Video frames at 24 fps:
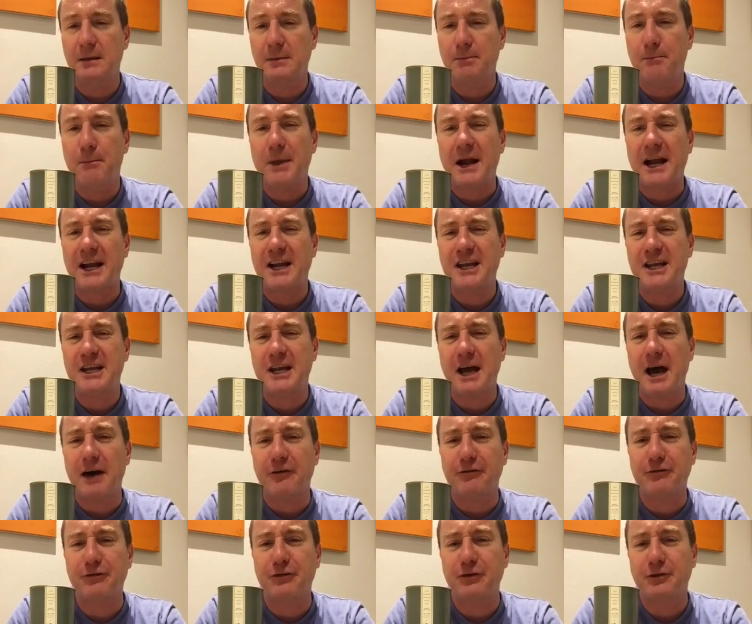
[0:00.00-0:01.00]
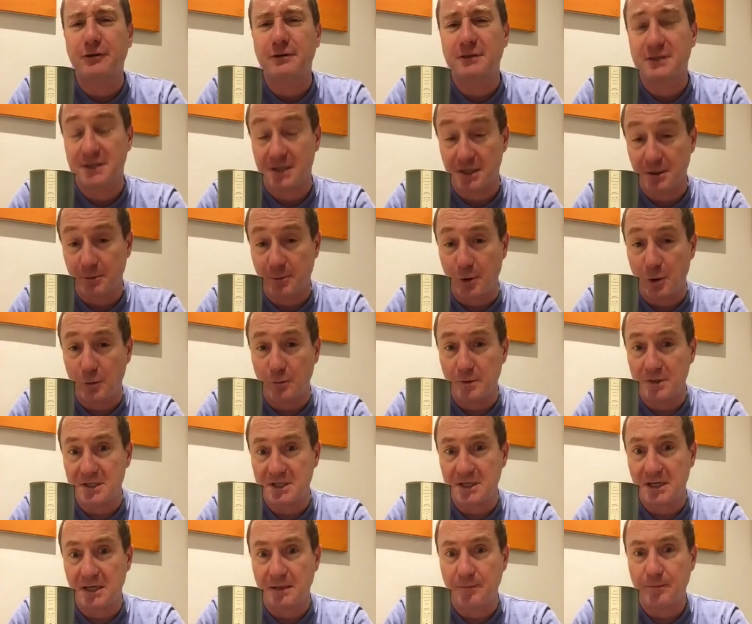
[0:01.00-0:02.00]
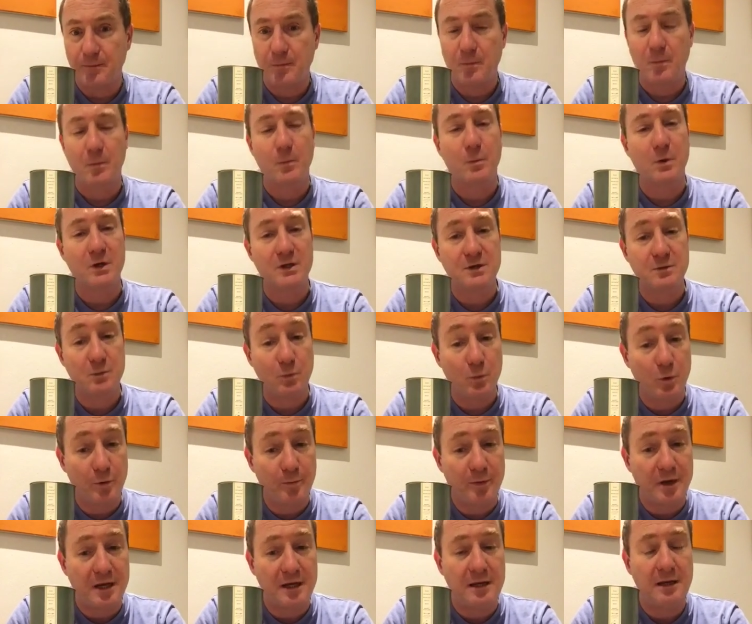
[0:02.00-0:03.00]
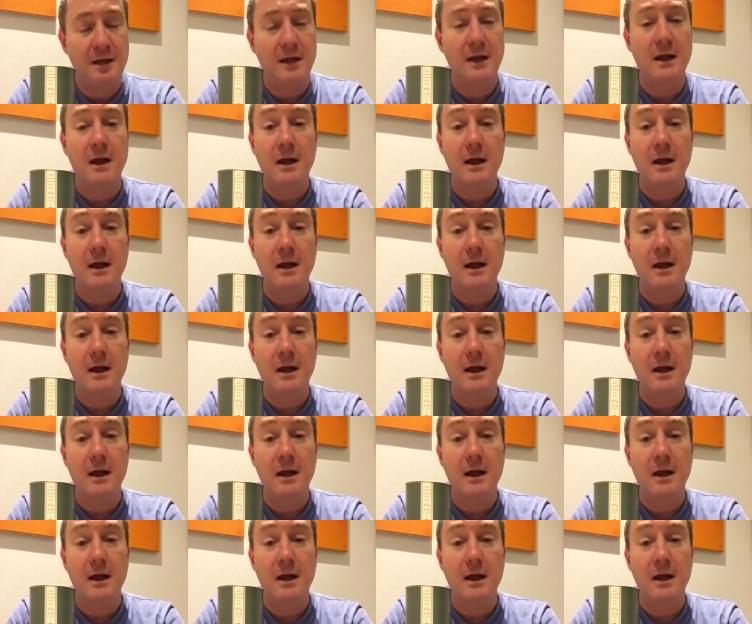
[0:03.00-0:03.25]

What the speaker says: Macduff single malt whiskey, which would be